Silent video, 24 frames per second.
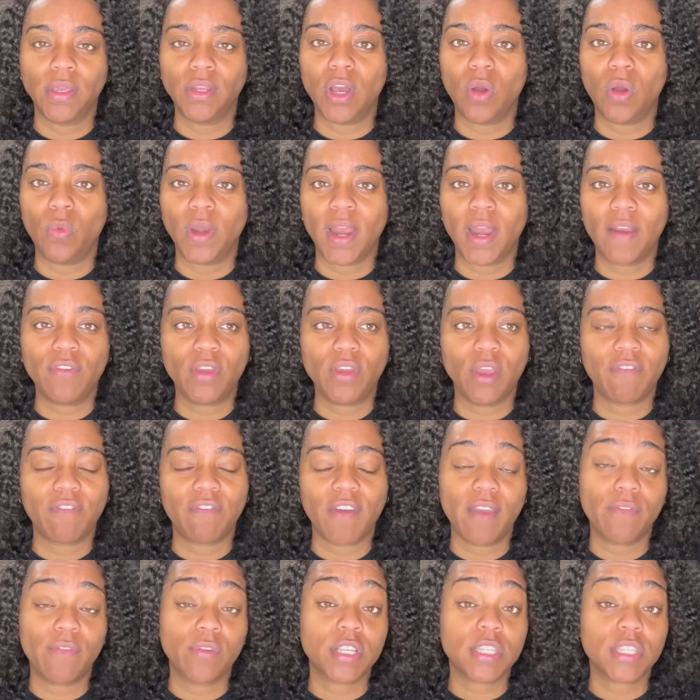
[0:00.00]
know, whatever your
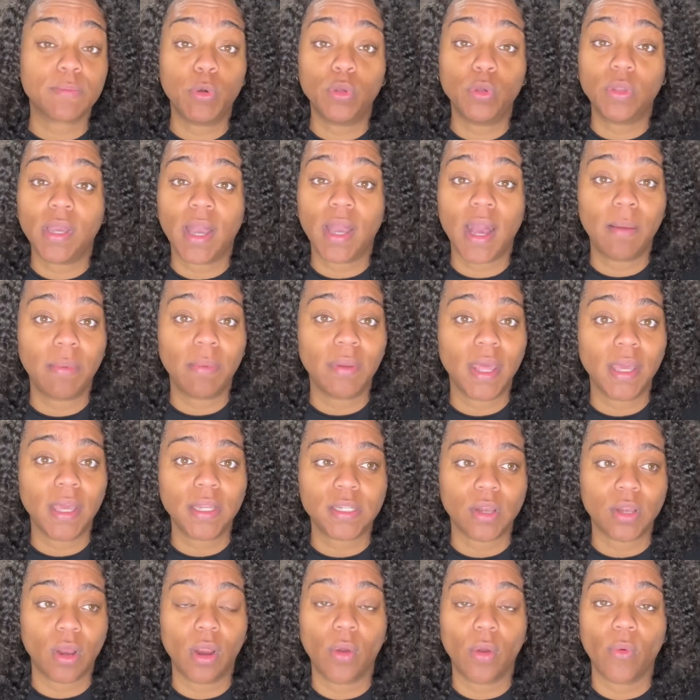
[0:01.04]
favorite smoothie
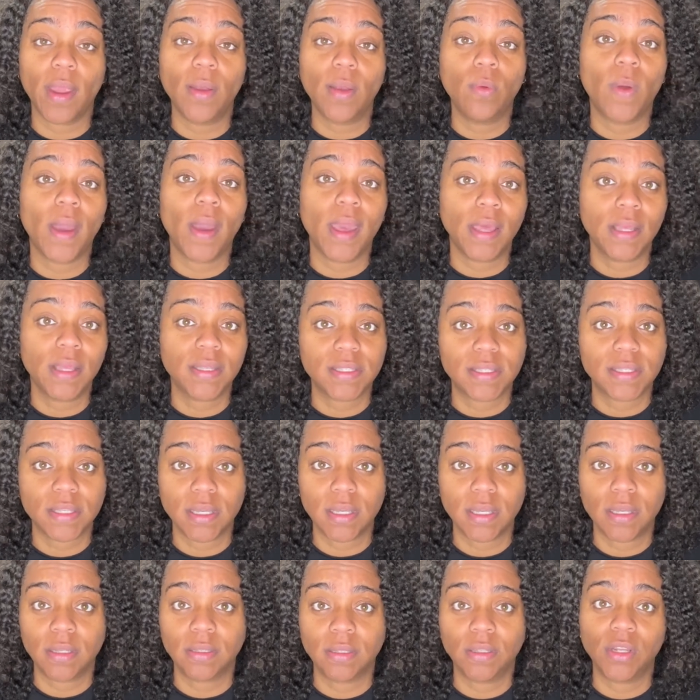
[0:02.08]
combination are great ways
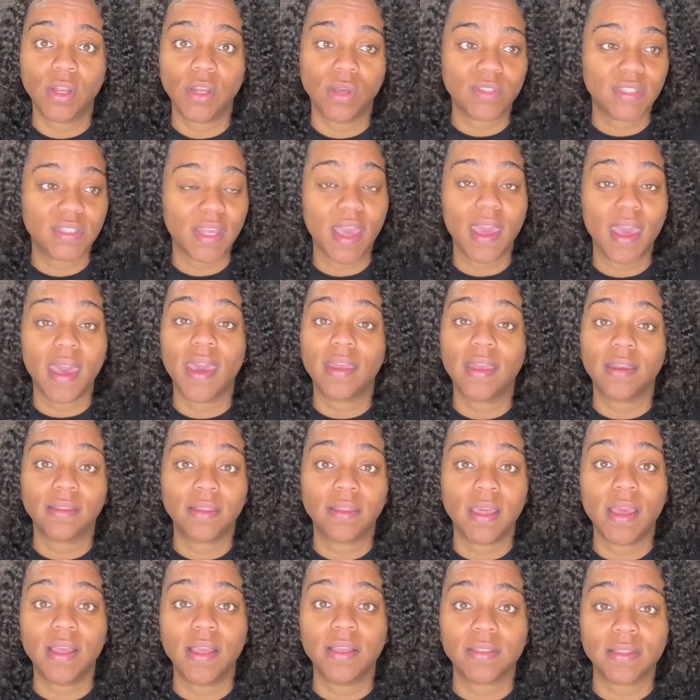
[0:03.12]
to, you know, stay ahead of
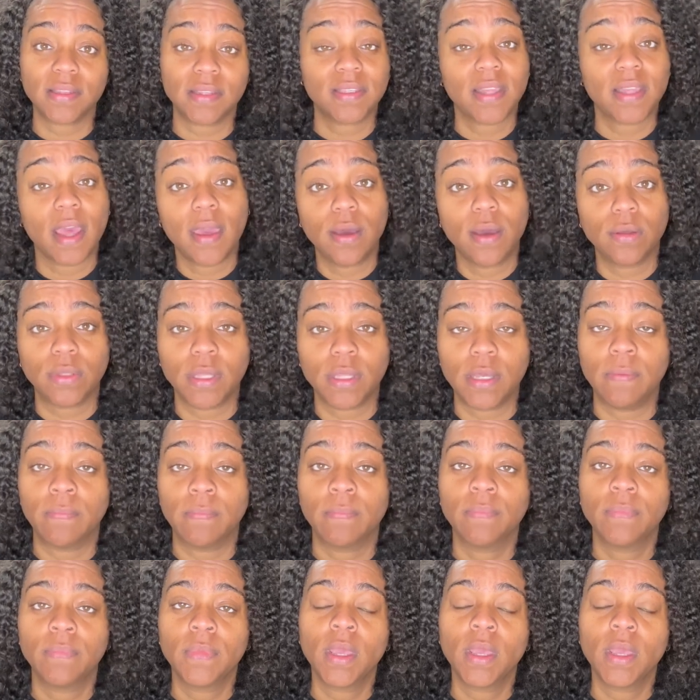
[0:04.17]
things and stay healthy.